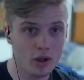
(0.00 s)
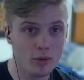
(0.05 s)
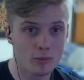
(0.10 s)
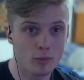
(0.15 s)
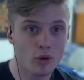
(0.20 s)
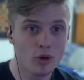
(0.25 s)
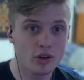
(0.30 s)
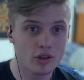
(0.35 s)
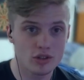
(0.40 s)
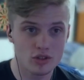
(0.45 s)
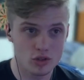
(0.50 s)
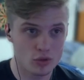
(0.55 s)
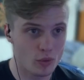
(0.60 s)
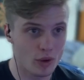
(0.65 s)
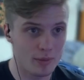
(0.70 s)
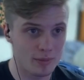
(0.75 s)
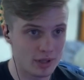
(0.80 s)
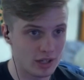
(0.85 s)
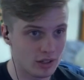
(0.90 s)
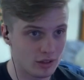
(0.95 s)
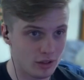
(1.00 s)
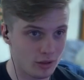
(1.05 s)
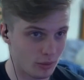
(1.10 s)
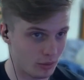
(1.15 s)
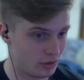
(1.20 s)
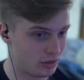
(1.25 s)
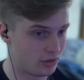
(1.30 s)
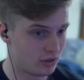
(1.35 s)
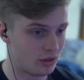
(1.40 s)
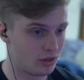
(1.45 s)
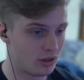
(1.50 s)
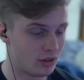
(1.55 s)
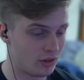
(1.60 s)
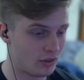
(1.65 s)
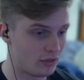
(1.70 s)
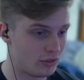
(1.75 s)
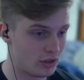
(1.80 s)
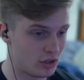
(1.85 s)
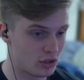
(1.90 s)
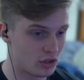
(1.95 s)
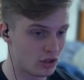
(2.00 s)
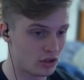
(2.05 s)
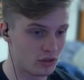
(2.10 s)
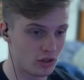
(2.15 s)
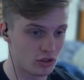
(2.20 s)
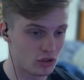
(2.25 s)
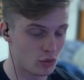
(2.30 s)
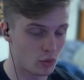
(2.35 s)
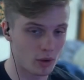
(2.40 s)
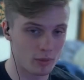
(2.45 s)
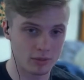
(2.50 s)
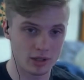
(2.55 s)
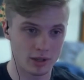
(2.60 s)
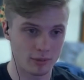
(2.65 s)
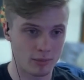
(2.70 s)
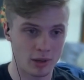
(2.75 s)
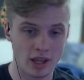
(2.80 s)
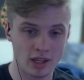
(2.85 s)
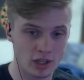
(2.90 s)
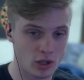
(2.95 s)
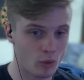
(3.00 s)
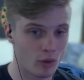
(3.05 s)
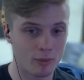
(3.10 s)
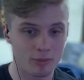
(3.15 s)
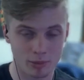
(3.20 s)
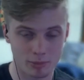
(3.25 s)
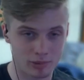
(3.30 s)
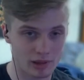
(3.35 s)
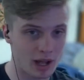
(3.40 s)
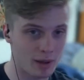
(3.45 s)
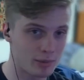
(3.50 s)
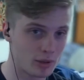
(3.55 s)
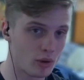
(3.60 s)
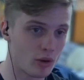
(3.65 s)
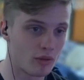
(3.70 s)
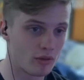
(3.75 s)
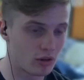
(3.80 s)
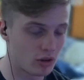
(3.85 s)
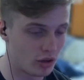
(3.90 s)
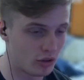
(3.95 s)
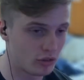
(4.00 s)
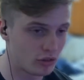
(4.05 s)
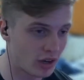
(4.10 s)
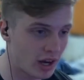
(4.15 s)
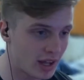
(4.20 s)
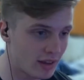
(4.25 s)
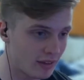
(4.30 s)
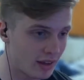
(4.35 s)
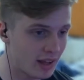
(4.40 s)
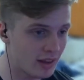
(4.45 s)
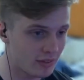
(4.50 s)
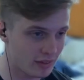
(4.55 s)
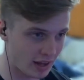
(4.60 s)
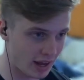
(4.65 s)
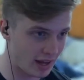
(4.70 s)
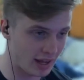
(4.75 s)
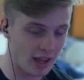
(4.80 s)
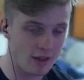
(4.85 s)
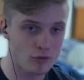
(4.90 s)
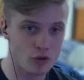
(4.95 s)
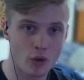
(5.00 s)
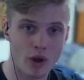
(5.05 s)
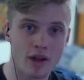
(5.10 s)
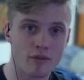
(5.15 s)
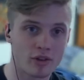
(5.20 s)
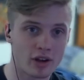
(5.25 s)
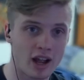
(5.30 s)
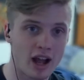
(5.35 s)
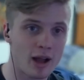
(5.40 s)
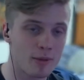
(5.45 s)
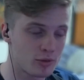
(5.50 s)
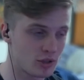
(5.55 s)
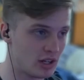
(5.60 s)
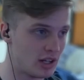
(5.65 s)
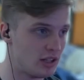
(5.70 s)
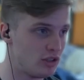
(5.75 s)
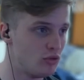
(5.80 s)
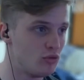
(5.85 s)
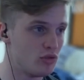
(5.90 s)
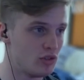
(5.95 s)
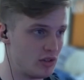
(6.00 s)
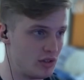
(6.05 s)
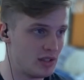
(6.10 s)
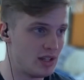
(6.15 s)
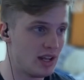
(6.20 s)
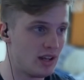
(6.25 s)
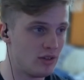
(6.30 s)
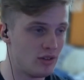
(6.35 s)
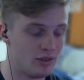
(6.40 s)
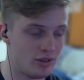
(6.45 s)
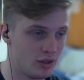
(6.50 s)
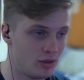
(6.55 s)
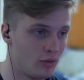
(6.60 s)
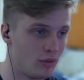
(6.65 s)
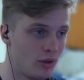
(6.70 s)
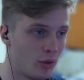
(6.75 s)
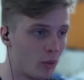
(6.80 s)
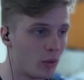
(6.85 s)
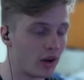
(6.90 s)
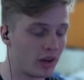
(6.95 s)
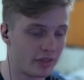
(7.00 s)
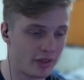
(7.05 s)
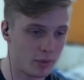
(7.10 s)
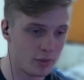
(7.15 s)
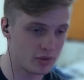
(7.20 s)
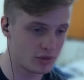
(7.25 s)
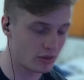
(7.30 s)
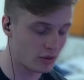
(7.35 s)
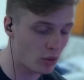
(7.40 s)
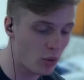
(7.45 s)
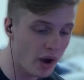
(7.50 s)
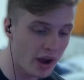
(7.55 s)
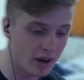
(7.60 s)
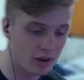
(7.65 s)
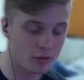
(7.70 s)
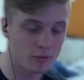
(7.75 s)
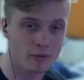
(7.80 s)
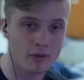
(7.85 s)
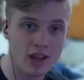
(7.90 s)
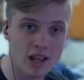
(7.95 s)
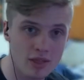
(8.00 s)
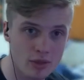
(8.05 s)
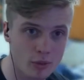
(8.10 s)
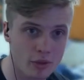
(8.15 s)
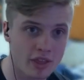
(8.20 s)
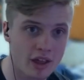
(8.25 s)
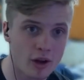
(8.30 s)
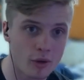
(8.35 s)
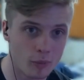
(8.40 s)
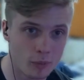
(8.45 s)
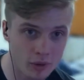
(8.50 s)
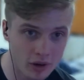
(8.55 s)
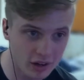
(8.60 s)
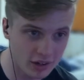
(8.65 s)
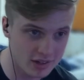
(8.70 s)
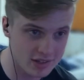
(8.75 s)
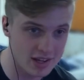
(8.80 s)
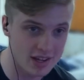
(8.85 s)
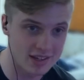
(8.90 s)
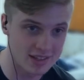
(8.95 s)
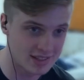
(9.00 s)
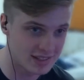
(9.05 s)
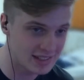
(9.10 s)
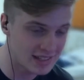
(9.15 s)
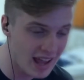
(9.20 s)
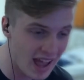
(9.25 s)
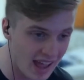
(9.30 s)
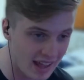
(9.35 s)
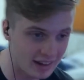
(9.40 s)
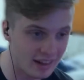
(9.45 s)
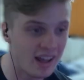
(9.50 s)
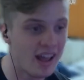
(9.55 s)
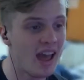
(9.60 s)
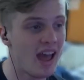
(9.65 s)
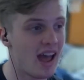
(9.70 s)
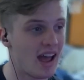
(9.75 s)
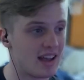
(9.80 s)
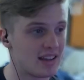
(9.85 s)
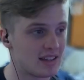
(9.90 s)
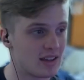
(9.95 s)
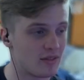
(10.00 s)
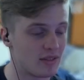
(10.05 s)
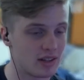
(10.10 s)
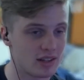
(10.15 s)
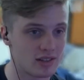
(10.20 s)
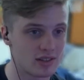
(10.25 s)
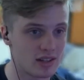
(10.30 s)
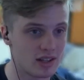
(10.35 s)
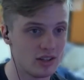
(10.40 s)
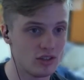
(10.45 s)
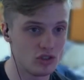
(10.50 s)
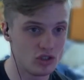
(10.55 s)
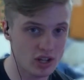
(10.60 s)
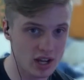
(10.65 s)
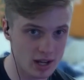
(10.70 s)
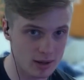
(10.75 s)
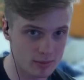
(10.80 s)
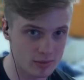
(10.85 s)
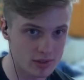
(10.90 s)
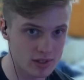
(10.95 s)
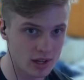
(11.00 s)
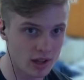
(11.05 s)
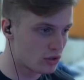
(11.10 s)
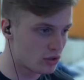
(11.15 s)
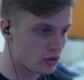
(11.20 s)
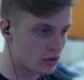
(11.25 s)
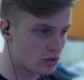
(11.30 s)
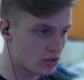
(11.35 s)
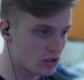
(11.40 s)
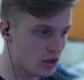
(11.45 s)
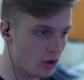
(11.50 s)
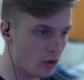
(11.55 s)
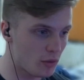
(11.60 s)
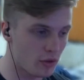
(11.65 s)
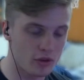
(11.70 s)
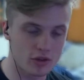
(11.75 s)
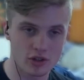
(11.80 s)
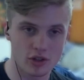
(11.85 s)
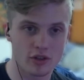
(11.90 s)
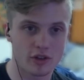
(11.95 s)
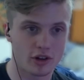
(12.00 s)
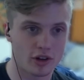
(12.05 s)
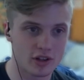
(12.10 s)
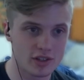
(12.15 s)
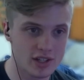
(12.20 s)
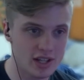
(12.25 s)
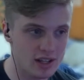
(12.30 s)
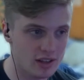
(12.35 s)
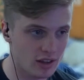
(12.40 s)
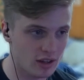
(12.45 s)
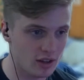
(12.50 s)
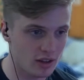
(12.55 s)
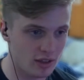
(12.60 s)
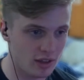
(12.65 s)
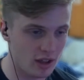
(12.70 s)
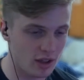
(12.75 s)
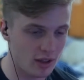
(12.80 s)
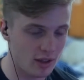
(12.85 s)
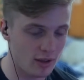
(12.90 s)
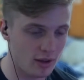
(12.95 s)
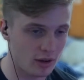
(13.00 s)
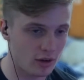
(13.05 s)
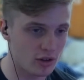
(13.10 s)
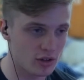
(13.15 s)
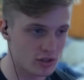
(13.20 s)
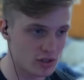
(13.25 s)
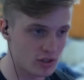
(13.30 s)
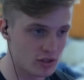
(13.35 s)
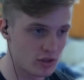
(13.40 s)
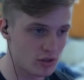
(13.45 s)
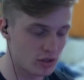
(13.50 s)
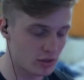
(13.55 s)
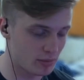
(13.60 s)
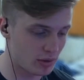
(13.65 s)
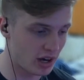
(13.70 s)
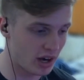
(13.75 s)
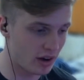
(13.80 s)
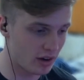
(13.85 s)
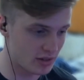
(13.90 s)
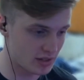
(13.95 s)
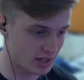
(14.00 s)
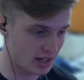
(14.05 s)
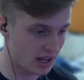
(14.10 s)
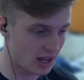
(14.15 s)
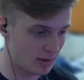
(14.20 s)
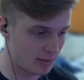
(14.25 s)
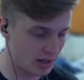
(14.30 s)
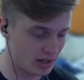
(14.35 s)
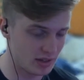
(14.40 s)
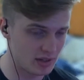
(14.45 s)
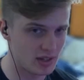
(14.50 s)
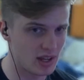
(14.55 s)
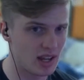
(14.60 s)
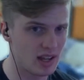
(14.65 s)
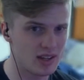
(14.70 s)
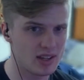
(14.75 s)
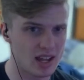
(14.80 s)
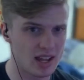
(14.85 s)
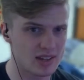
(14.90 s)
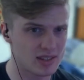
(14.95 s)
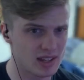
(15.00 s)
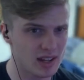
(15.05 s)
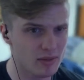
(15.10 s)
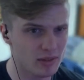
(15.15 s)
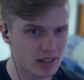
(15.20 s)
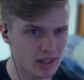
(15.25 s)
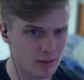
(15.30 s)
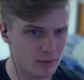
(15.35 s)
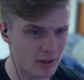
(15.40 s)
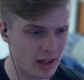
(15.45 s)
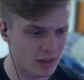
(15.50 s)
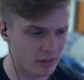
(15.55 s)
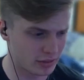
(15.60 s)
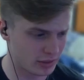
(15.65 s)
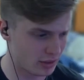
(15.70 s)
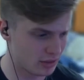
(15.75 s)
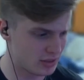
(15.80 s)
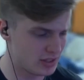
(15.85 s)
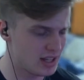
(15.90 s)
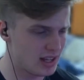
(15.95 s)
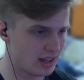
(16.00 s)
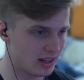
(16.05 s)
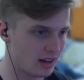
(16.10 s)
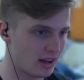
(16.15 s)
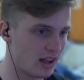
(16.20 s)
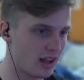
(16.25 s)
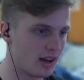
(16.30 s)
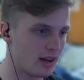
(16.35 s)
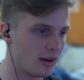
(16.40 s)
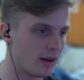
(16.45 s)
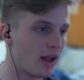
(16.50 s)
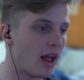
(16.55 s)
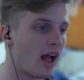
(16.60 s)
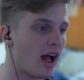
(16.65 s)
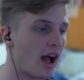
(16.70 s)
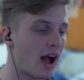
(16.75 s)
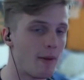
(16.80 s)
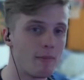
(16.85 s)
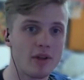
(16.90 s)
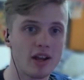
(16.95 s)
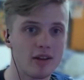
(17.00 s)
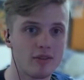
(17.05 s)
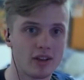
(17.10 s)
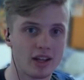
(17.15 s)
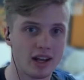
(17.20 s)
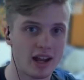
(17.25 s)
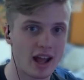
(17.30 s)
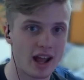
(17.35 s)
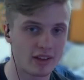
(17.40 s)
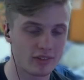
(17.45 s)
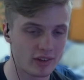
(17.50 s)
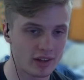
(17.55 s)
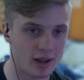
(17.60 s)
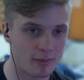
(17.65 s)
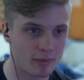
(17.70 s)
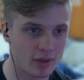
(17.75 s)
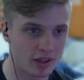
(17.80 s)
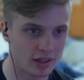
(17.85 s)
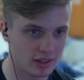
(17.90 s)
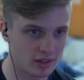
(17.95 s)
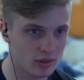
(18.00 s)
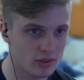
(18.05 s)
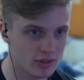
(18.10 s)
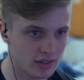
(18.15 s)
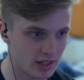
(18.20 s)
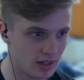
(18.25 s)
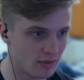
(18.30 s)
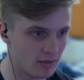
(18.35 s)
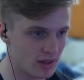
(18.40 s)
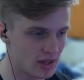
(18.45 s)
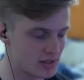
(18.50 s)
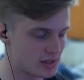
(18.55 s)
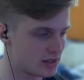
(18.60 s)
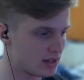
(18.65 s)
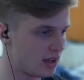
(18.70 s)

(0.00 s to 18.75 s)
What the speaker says: more did you want me to do? Did you want me to pick you up and plop you over on dry land? Like, I gave you every option, and you just didn't do the work that was required. Faith without works is dead, as evidenced in James. So the critique that Christians use prayer as a cop-out is definitely a valid critique, and I'm not even going to act like I'm not guilty of this.